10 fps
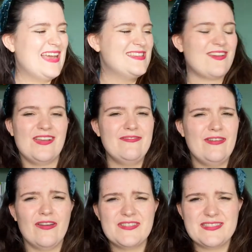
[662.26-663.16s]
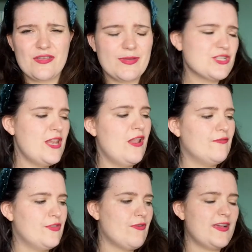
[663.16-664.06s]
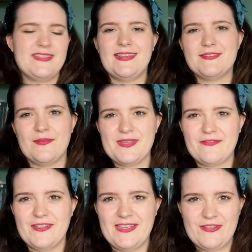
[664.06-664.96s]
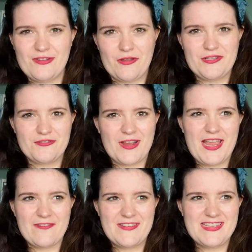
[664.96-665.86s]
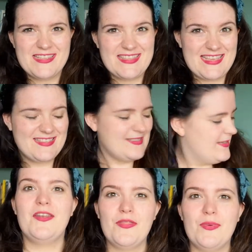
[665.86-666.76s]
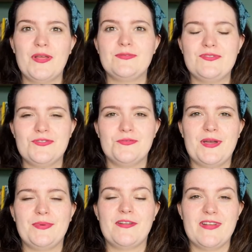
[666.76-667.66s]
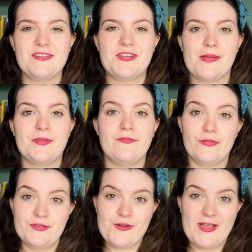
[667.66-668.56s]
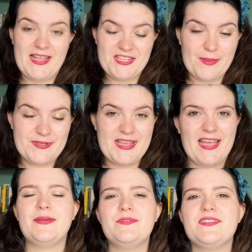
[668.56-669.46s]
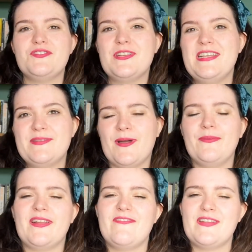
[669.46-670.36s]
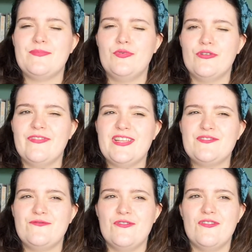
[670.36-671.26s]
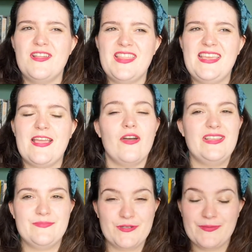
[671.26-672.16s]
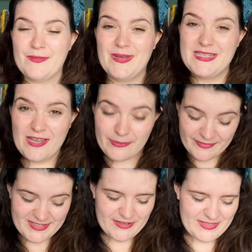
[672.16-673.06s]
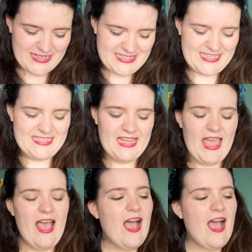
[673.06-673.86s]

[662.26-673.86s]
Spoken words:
and I loved it so much. I loved the writing, so I'm definitely going to try and read this. Another one I wasn't sure about when I read a chapter for the Try a Chapter tab, but then was intrigued by when I read more of it for the Are These Books Worth My Time video that I did,